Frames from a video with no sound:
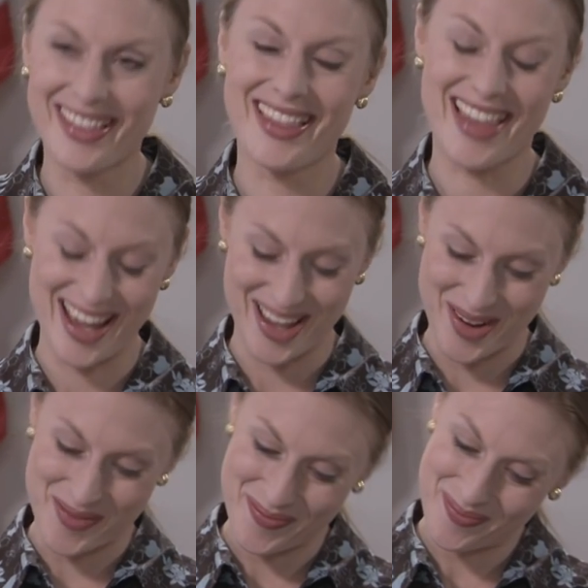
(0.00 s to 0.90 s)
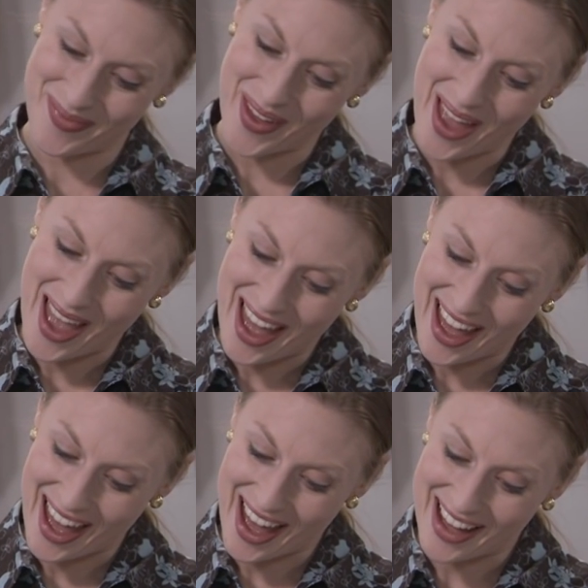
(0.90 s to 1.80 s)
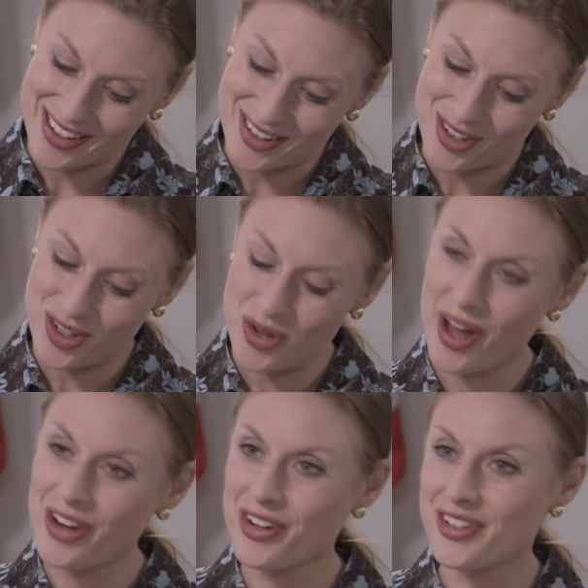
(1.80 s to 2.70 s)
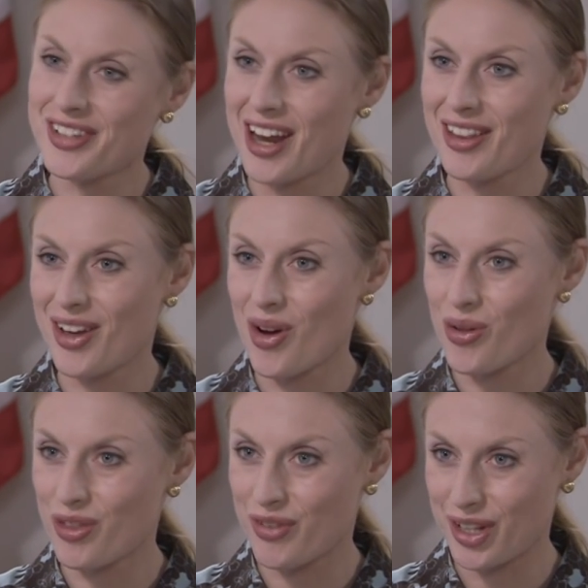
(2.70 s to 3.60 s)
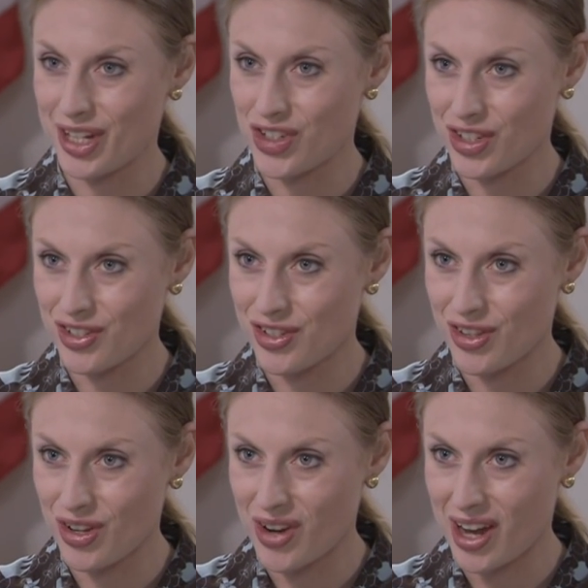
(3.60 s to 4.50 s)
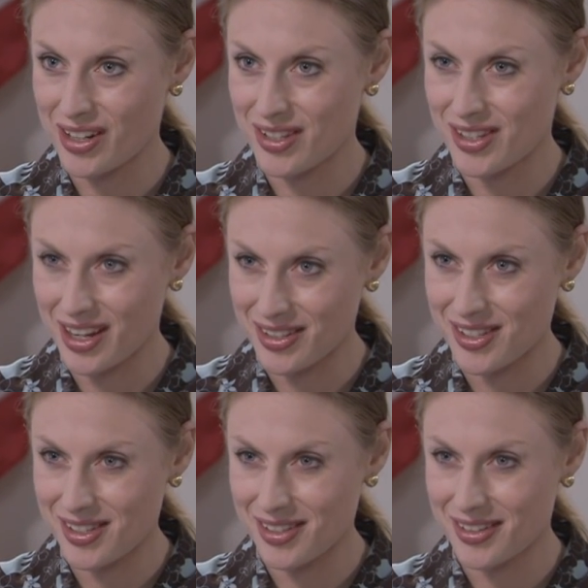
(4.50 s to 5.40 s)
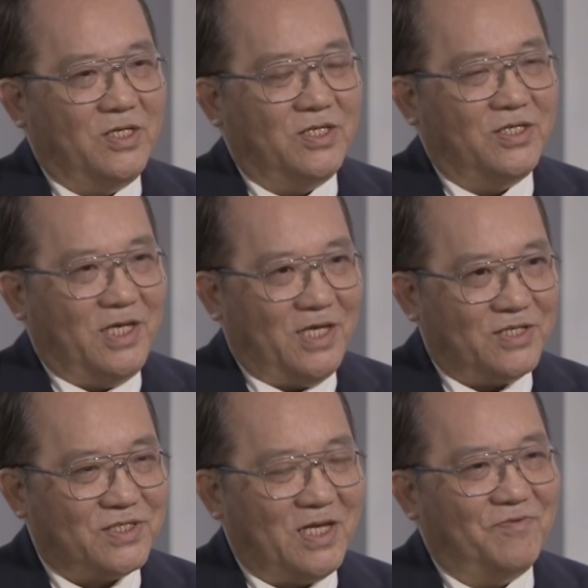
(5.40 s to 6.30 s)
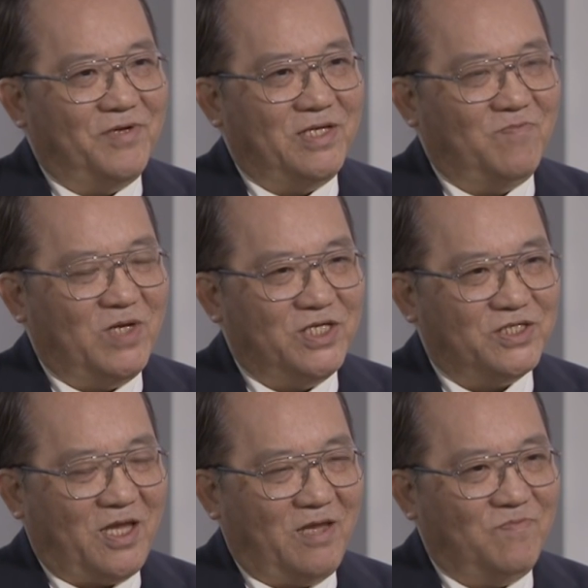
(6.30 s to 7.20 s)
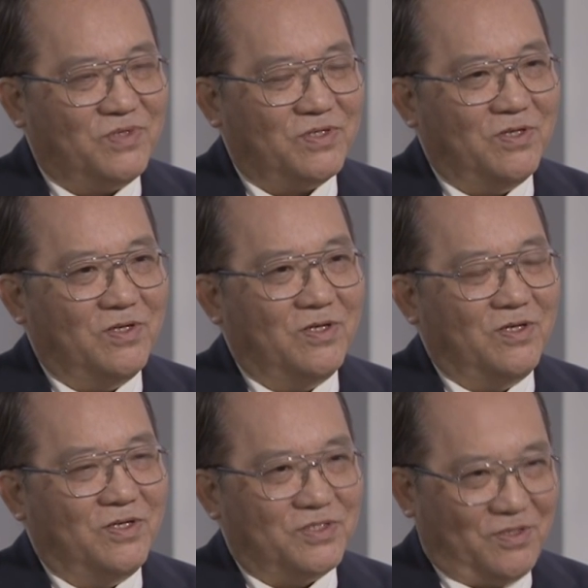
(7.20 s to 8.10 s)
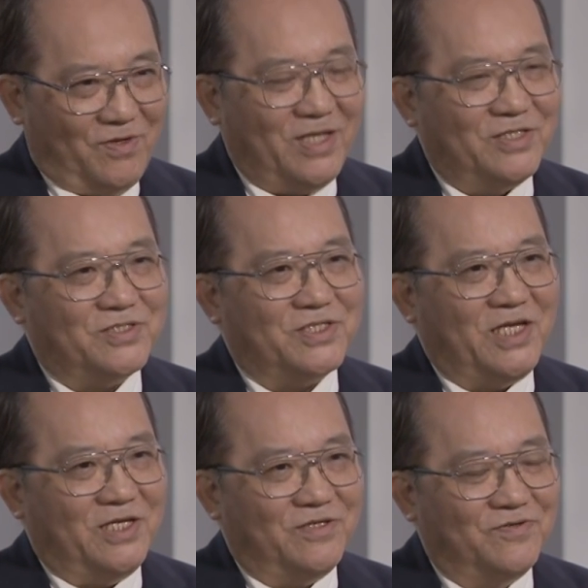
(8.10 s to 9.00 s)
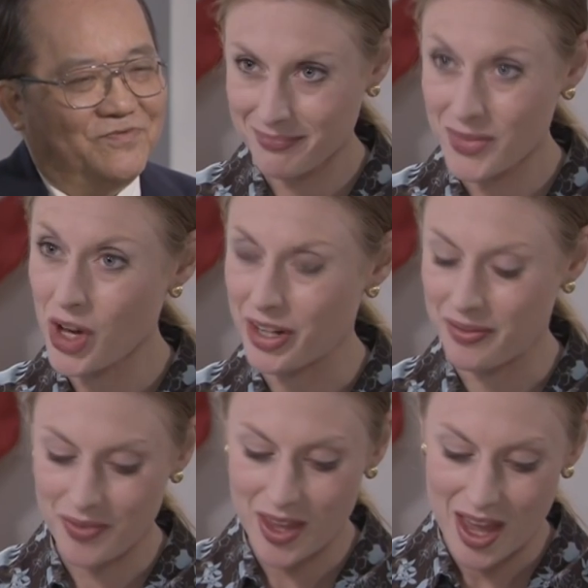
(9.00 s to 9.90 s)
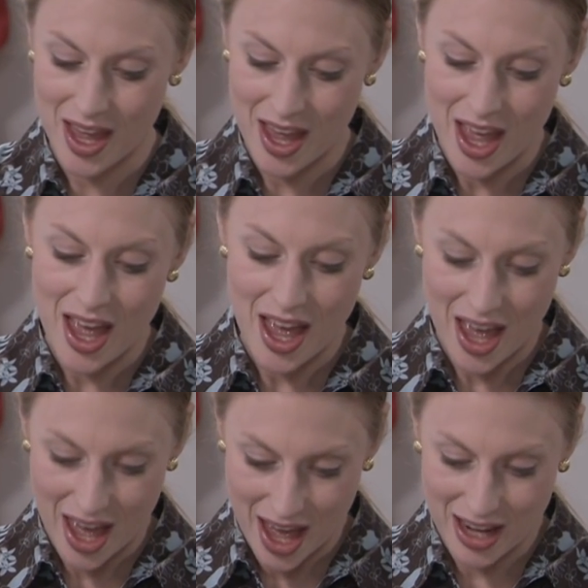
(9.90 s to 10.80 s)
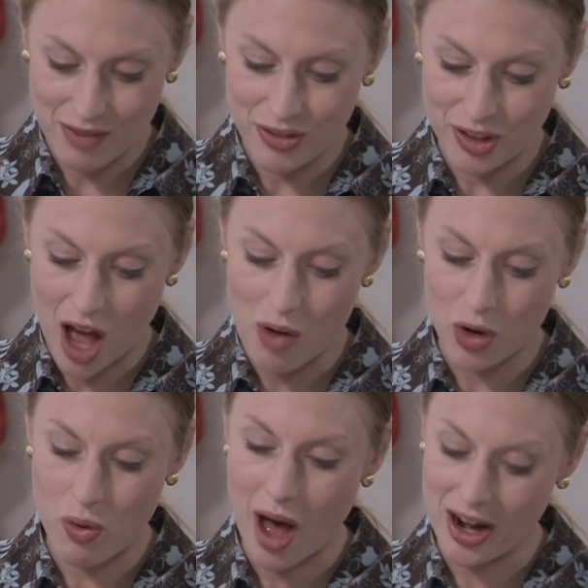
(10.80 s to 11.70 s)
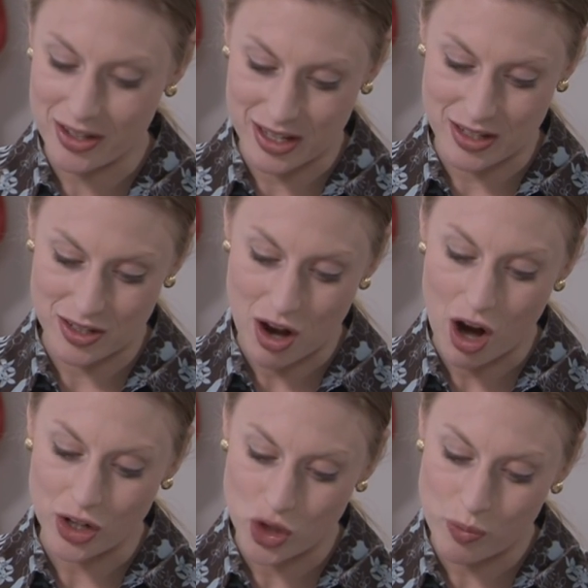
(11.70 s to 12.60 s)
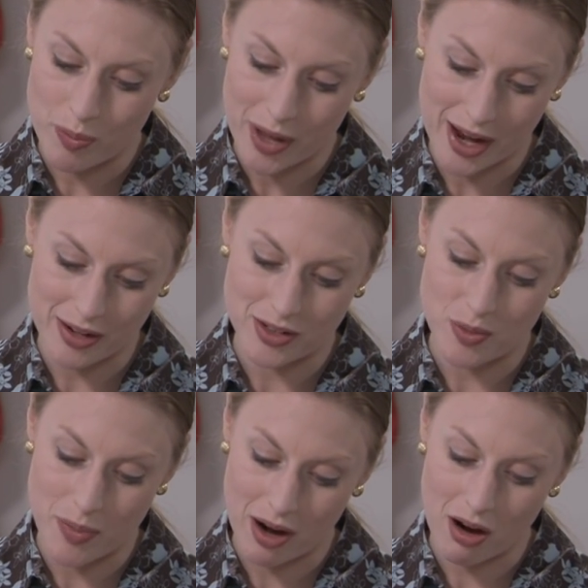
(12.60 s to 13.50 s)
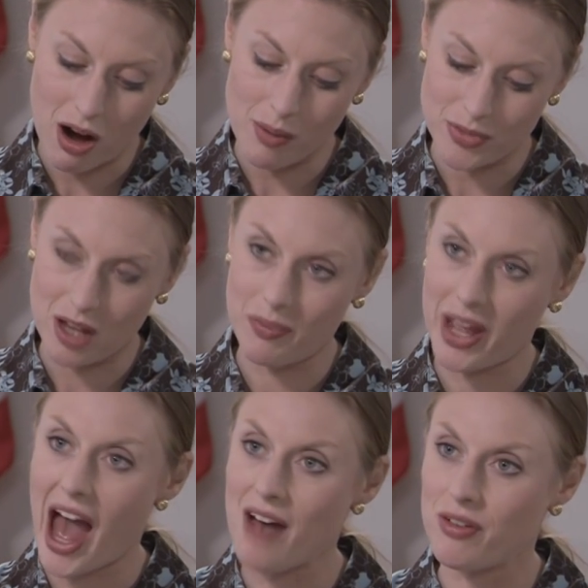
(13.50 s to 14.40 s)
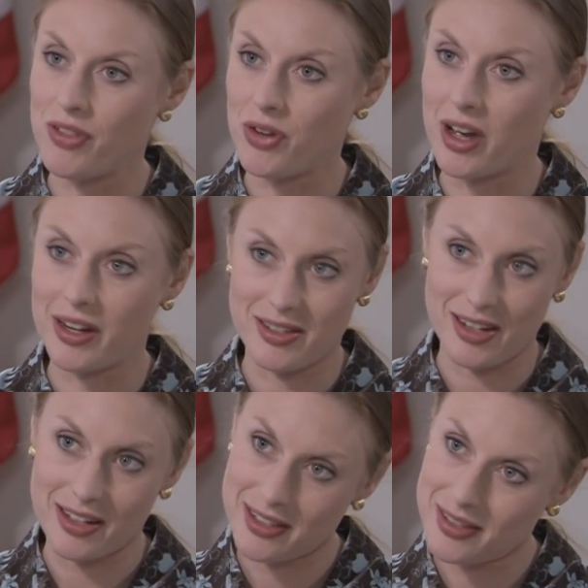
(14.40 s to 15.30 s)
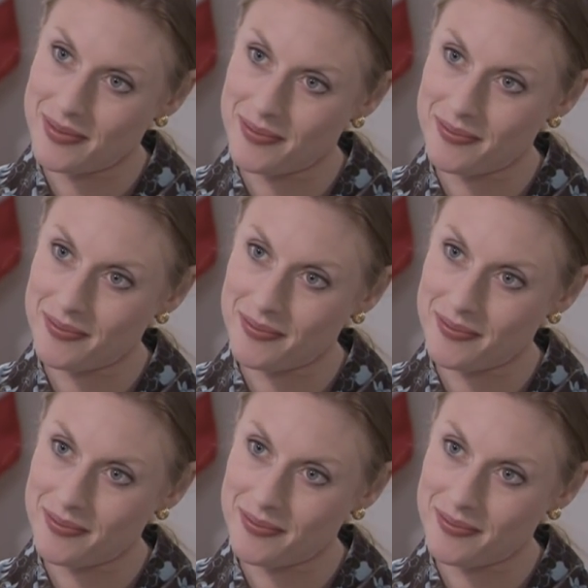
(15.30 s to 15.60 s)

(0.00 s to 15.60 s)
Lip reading: Thank you. And do you understand the oath of allegiance to the United States? Yes, I read it many times, so I understand. Good. And if the law requires it, are you prepared to bear arms on behalf of the United States?